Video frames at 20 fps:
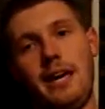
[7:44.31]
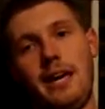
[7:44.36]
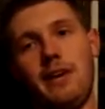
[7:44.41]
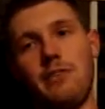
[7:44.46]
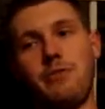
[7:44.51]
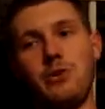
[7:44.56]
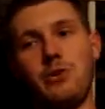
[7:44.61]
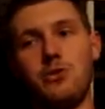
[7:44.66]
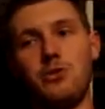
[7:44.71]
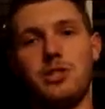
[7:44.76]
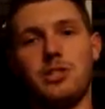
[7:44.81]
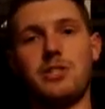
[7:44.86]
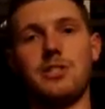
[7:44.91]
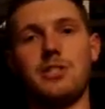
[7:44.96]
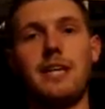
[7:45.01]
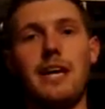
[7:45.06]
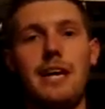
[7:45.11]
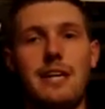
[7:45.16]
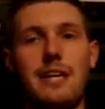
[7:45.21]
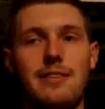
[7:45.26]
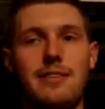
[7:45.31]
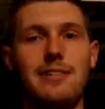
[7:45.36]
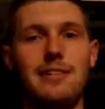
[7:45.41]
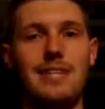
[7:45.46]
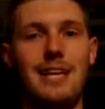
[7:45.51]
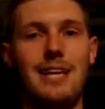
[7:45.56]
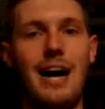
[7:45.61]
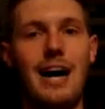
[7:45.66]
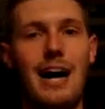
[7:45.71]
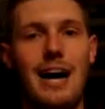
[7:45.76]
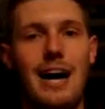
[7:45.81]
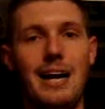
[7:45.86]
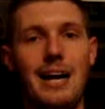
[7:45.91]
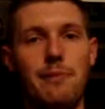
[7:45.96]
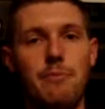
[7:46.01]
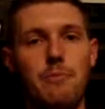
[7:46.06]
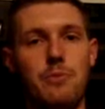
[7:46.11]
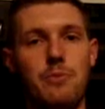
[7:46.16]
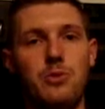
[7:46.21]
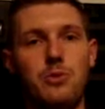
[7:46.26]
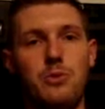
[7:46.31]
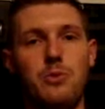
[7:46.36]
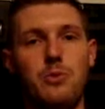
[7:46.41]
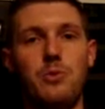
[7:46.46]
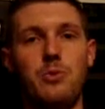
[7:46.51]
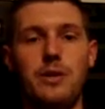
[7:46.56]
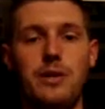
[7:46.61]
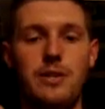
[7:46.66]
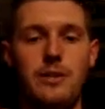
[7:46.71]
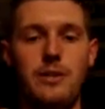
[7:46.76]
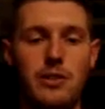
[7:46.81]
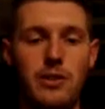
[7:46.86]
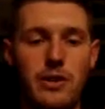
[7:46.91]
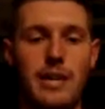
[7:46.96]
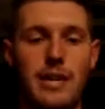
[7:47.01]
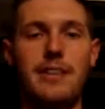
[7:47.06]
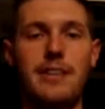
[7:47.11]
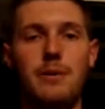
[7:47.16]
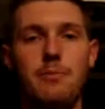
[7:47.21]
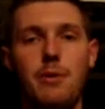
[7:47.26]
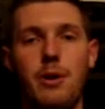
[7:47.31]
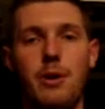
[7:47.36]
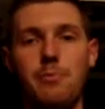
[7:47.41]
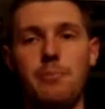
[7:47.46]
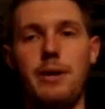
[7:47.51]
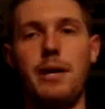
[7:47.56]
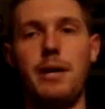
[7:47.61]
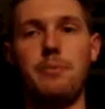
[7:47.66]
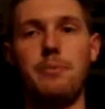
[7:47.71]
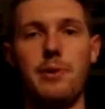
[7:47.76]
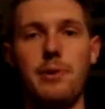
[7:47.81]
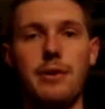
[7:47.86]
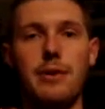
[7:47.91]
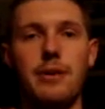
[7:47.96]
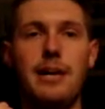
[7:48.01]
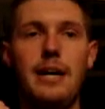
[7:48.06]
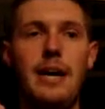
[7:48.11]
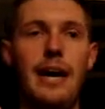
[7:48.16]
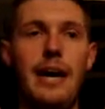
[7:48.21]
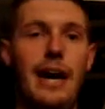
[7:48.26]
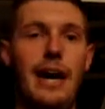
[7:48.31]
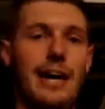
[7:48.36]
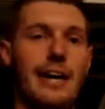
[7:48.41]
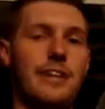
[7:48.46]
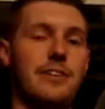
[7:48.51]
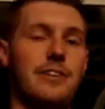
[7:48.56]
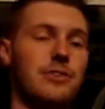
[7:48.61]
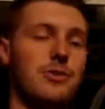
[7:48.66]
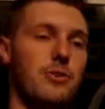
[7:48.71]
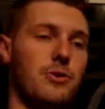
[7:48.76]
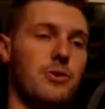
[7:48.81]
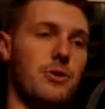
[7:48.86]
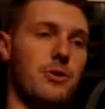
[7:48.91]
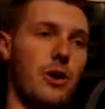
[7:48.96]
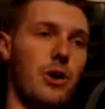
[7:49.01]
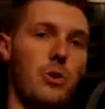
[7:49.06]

if you just take the time to look at them on paper and to